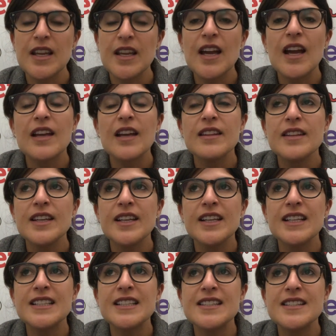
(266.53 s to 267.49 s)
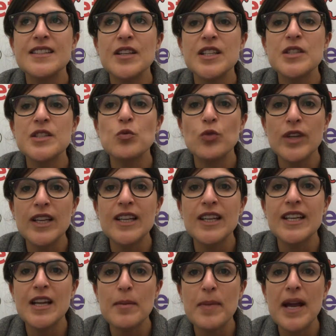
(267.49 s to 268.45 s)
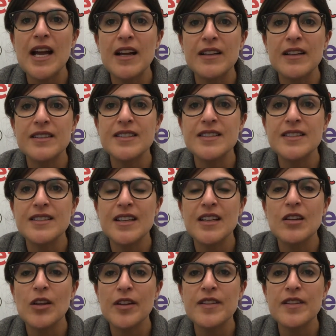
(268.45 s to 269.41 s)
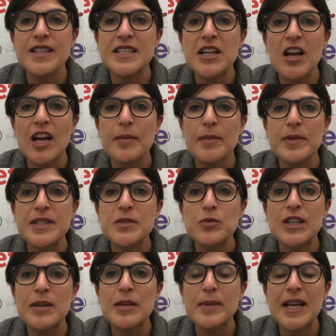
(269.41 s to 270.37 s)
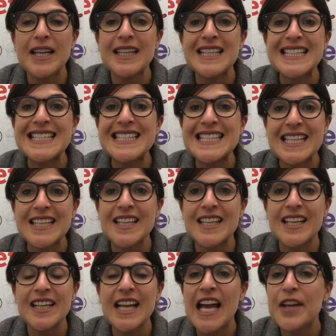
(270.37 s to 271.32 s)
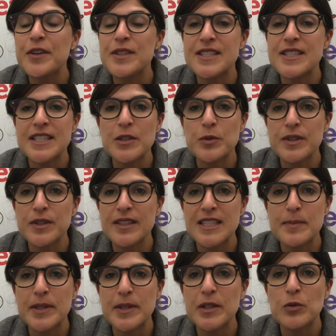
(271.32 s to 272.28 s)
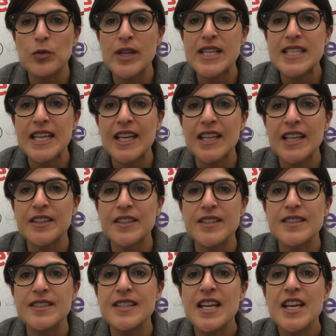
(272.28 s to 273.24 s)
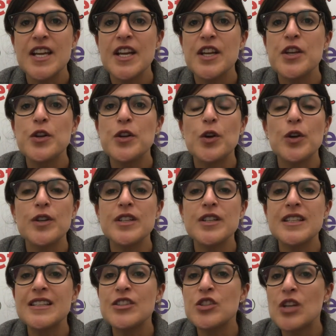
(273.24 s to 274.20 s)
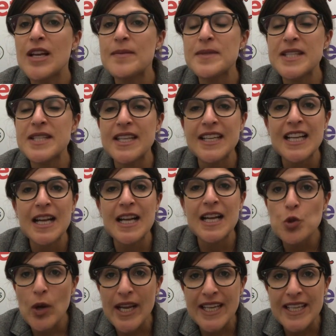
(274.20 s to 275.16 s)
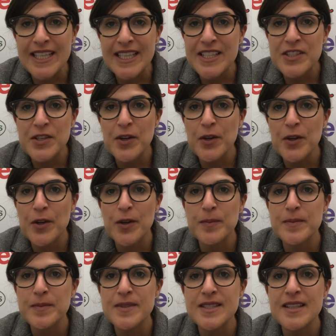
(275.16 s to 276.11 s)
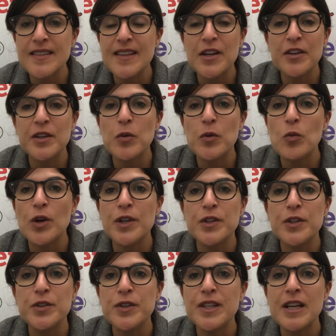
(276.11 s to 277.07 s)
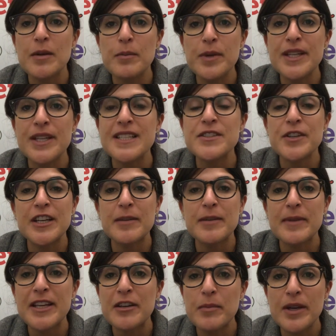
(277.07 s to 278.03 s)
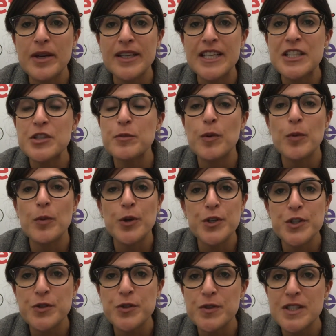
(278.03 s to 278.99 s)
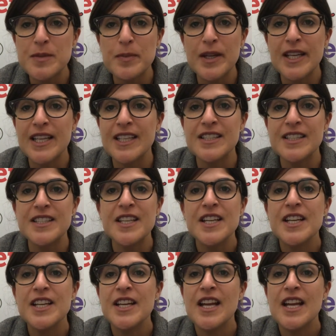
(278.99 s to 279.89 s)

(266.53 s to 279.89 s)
Yeah, I think it's really about, a lot of the time, it's really about how to deal with these bigger retailers, and setting up trading terms. They're going to want you to commit a certain amount of money to promotional spend,